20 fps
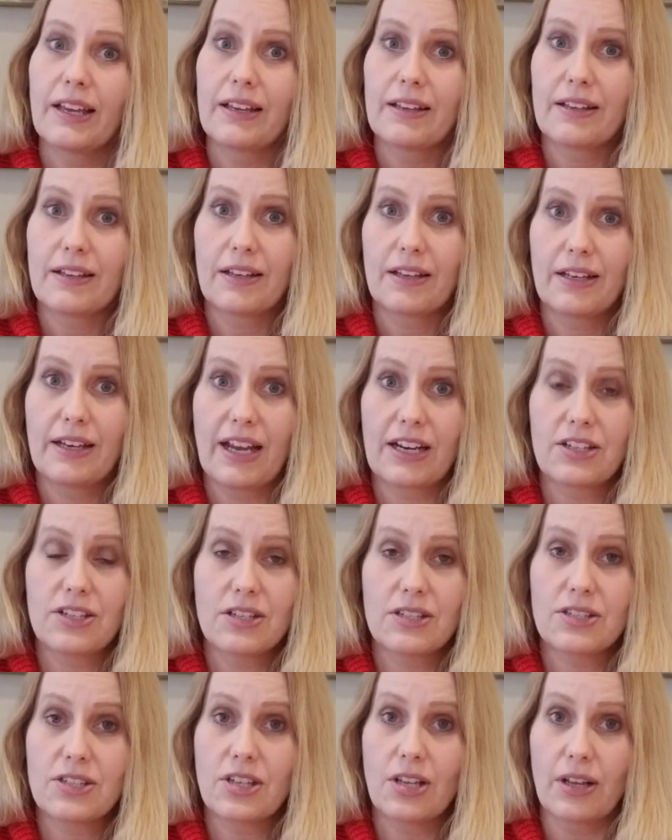
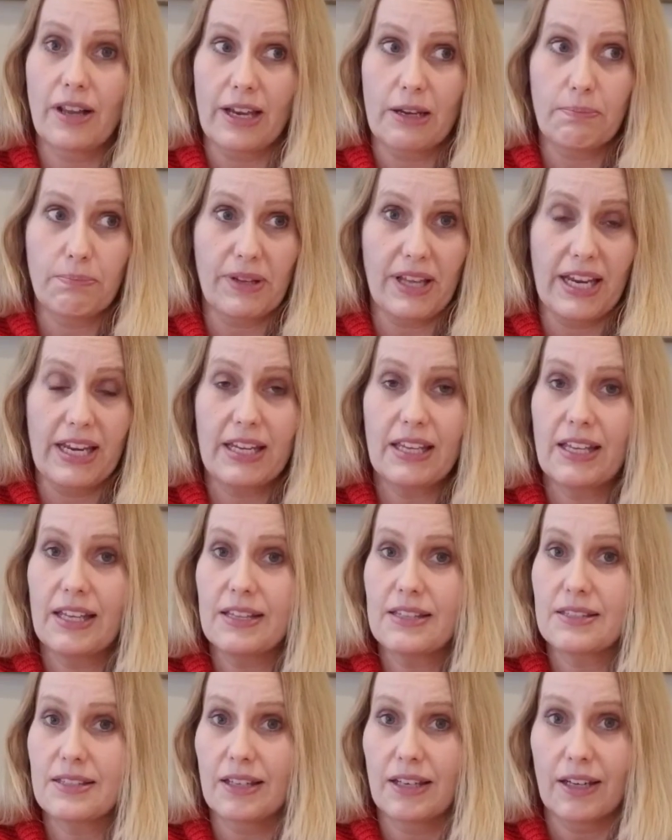connections to
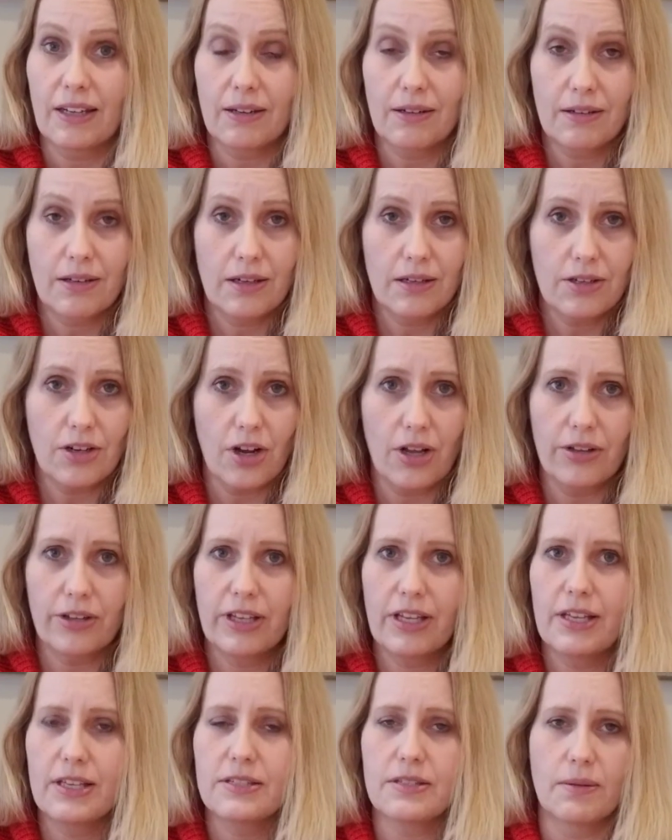blankets and
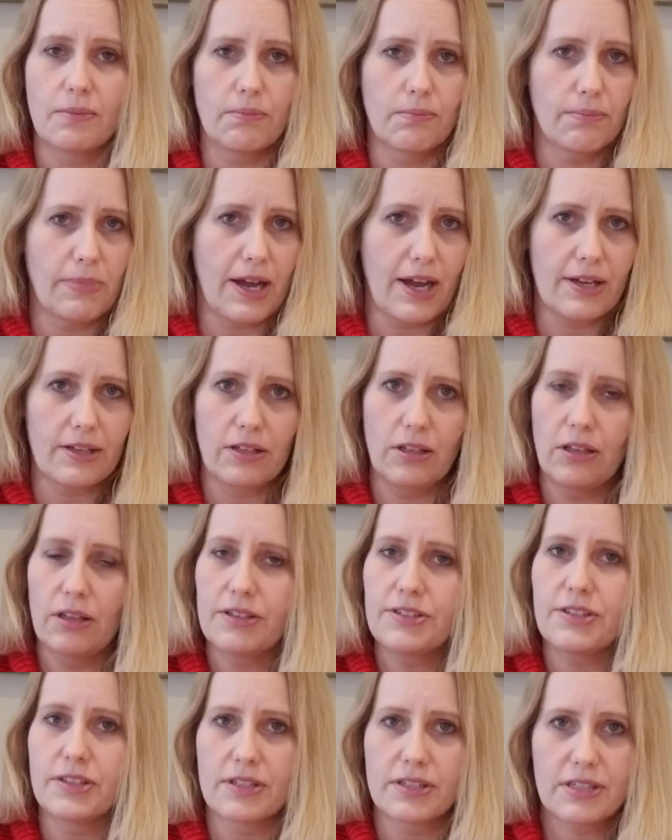dollies and
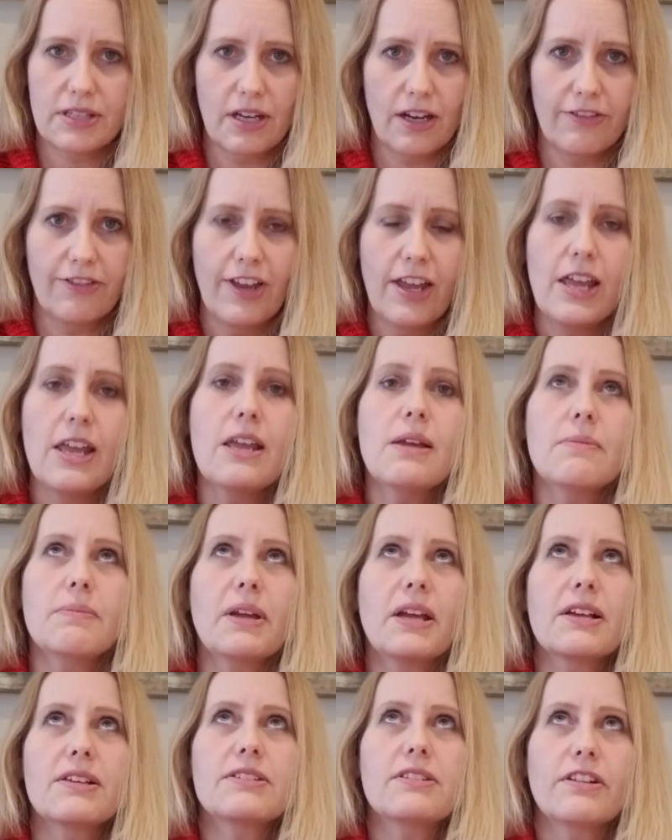bottles and stuff,
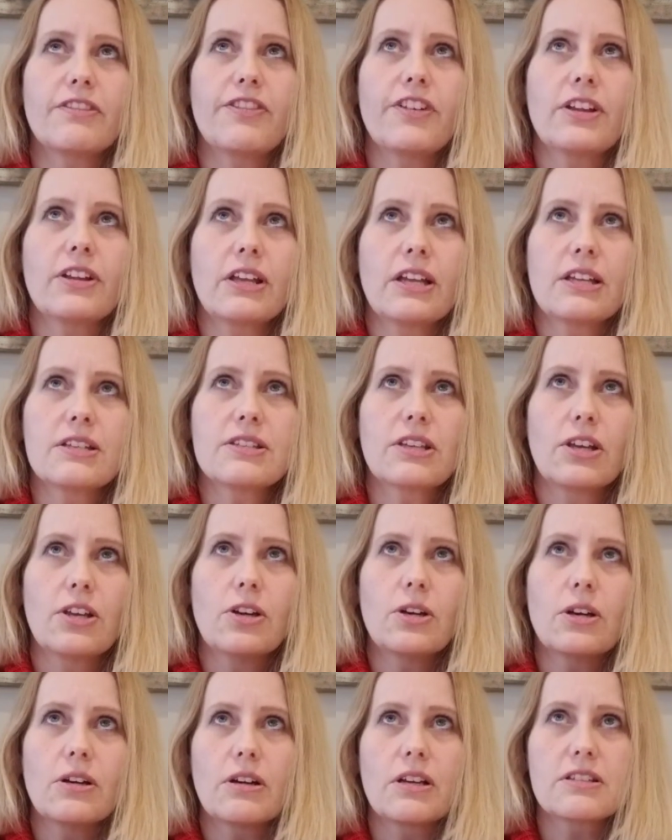because they're feeling
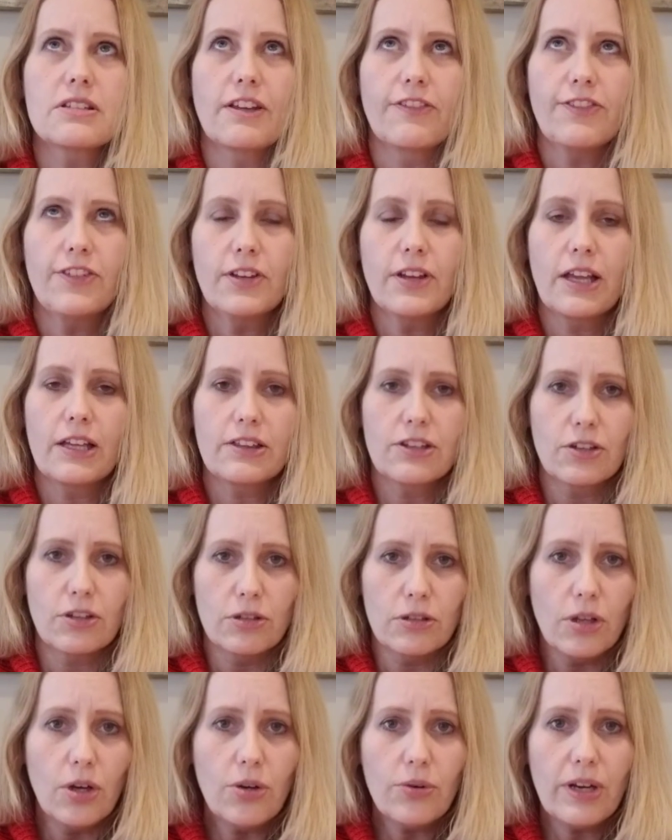insecure because they feel like they're
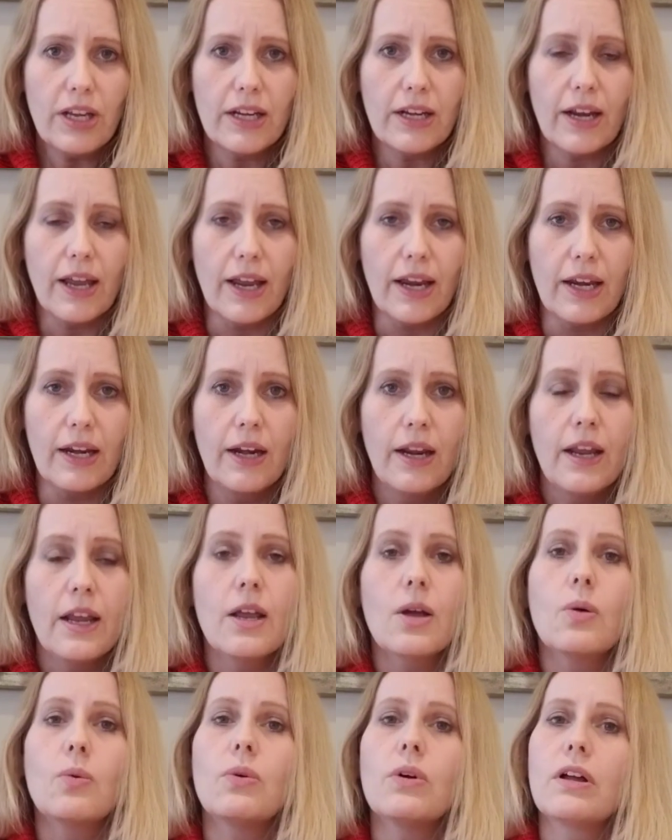alone at night.
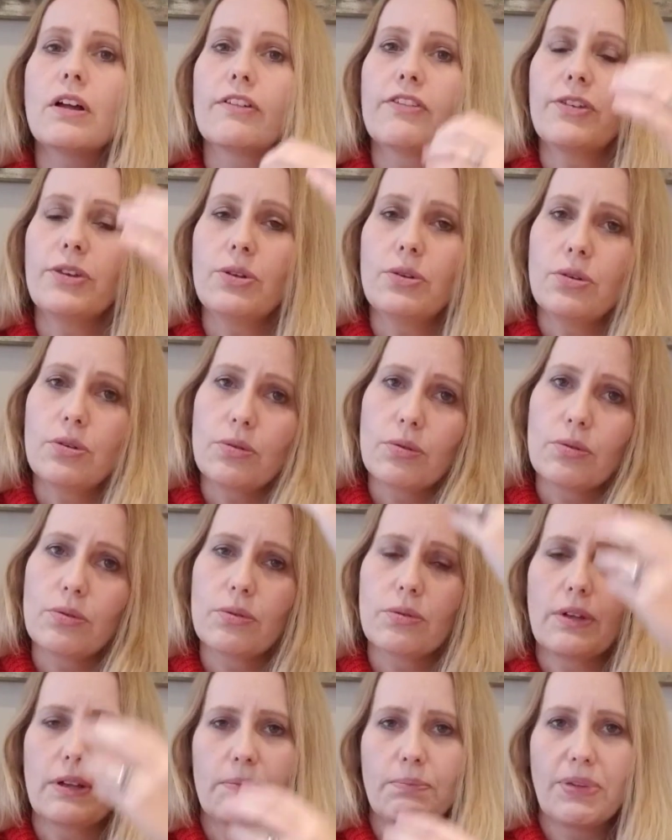Well, if
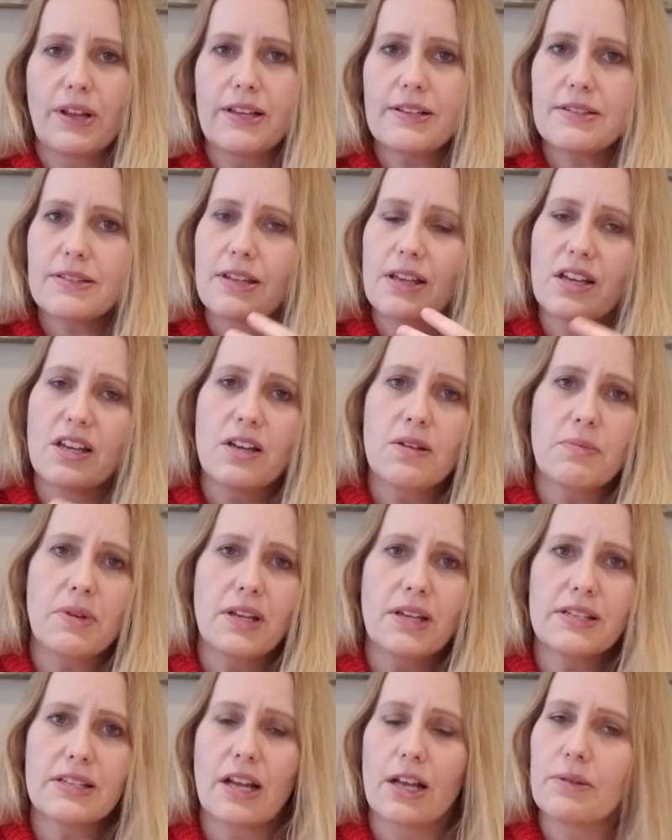you bless them
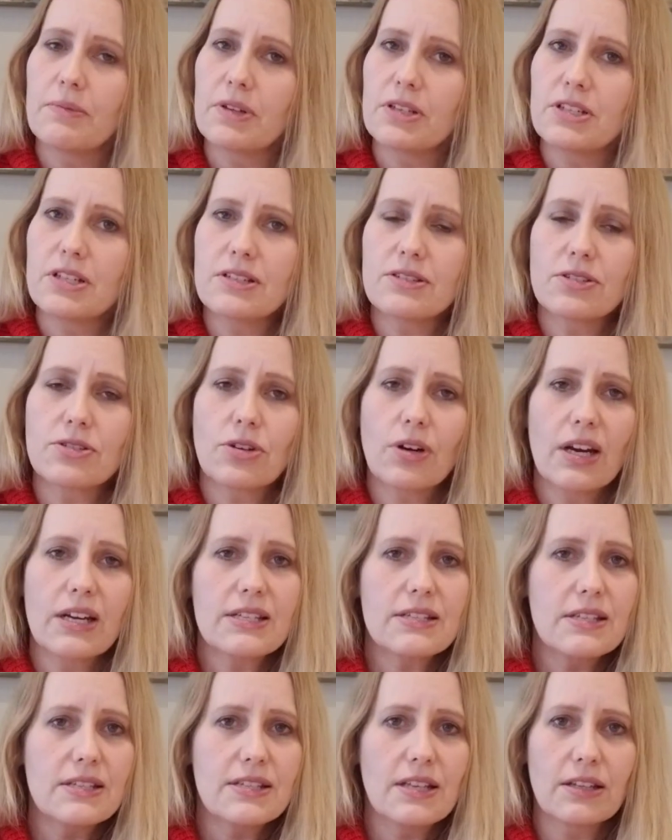and tell them that Jesus
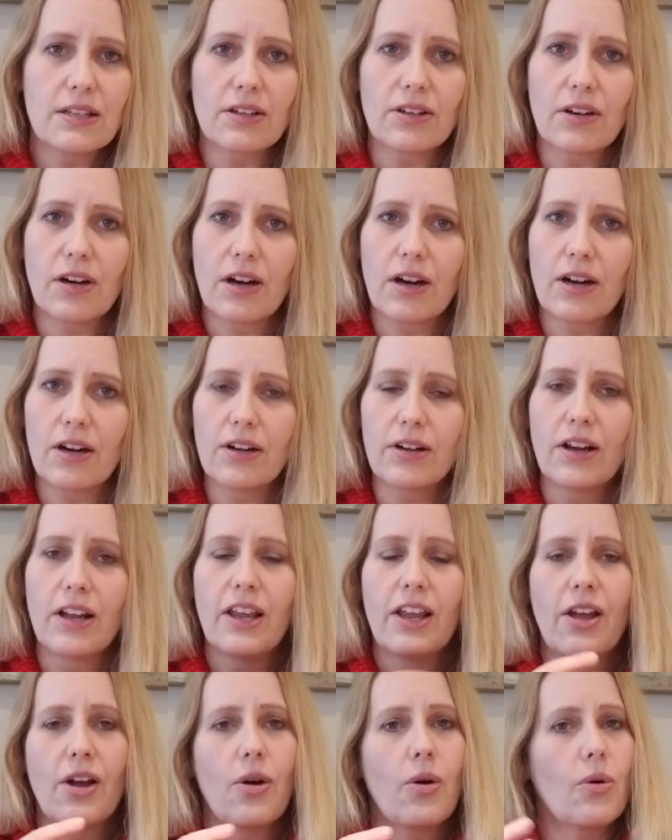Christ is in their heart,
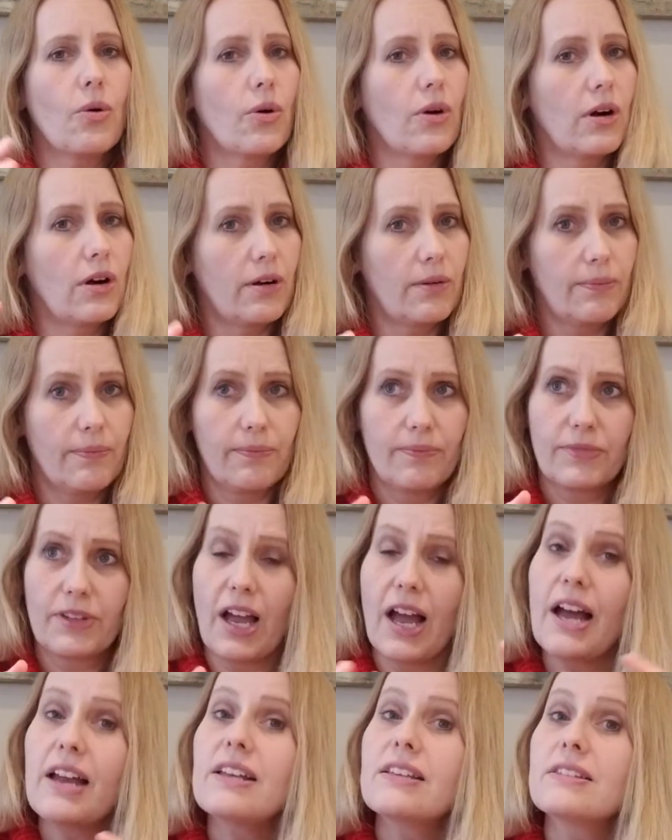or
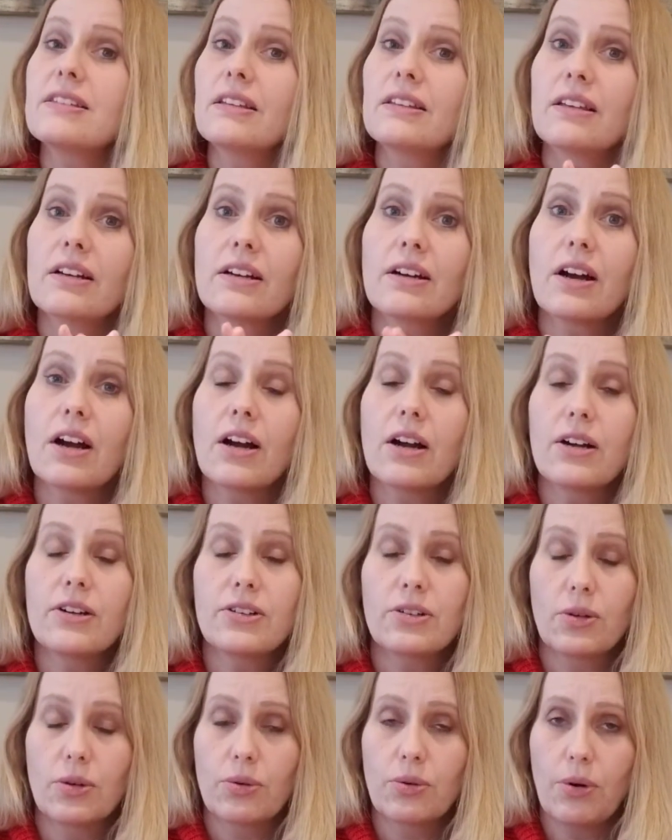God is in their heart,
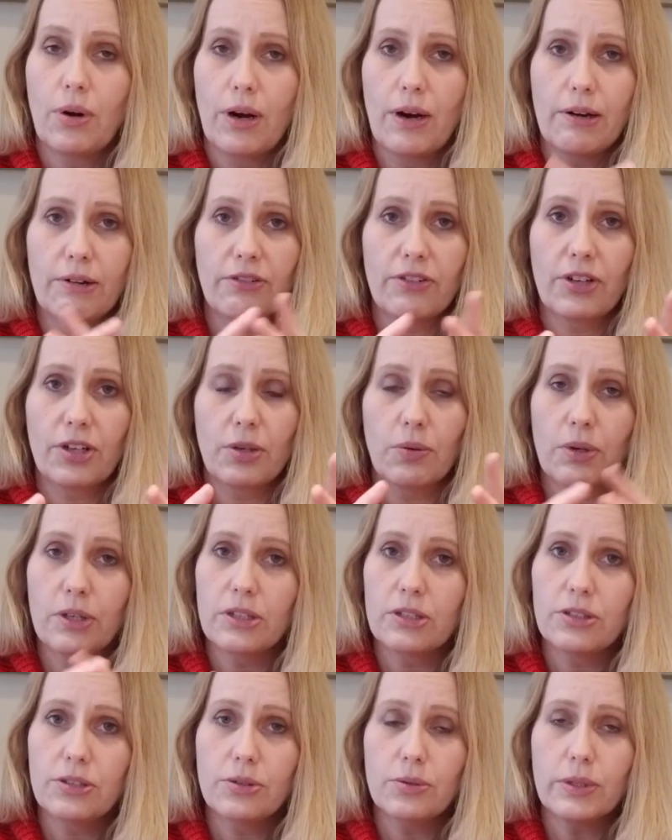or however you want to
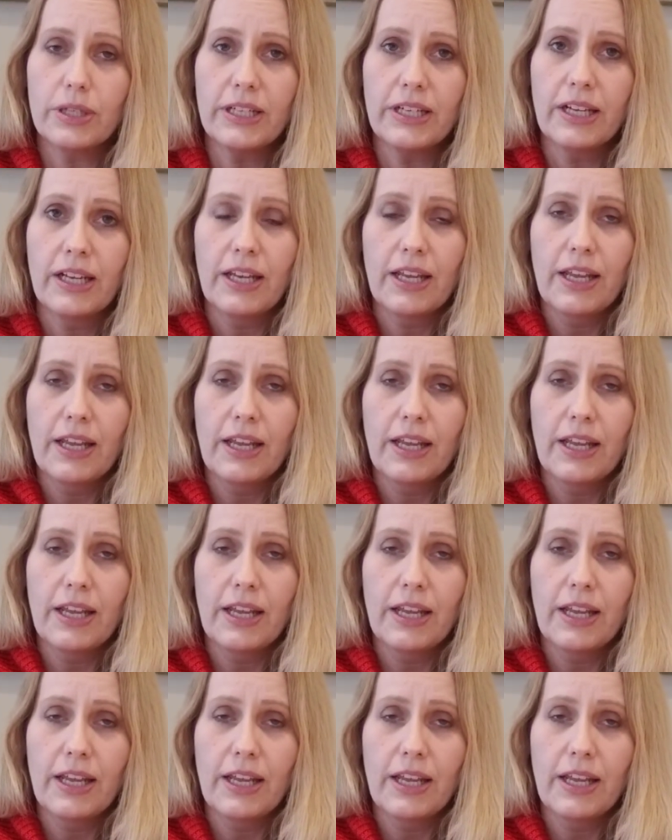do it,